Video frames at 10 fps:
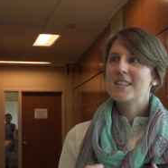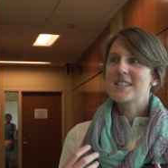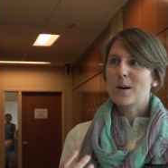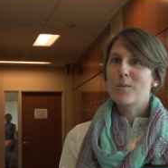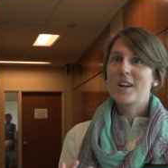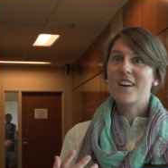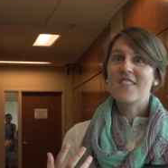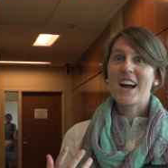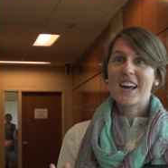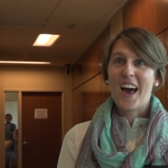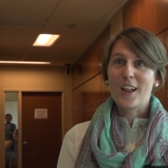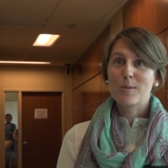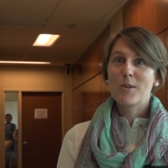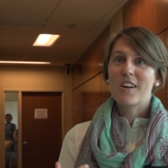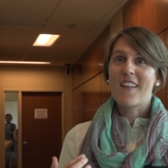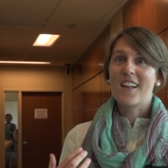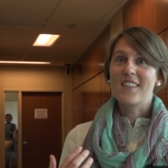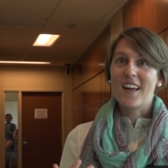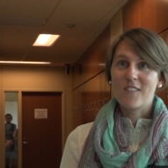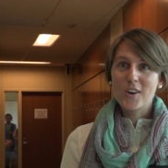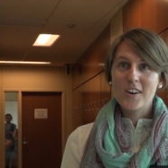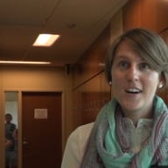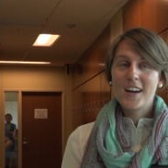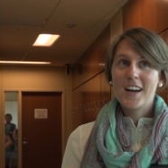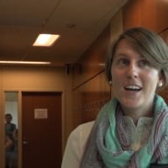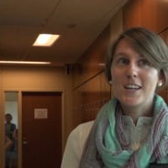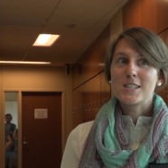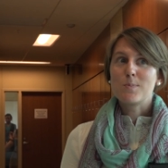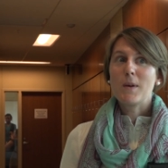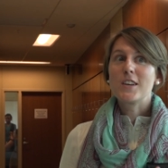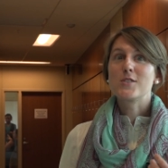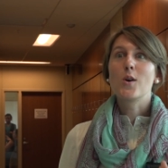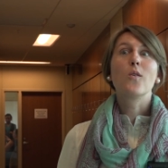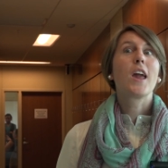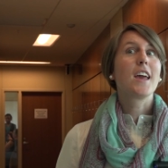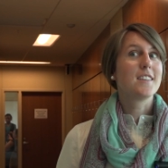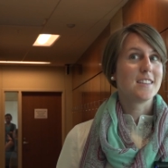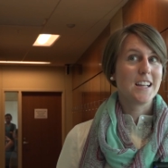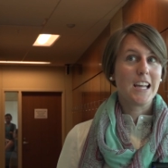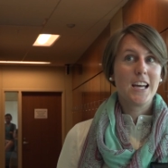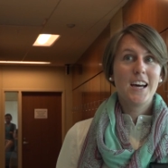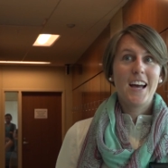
someone of that caliber and that level speak so candidly.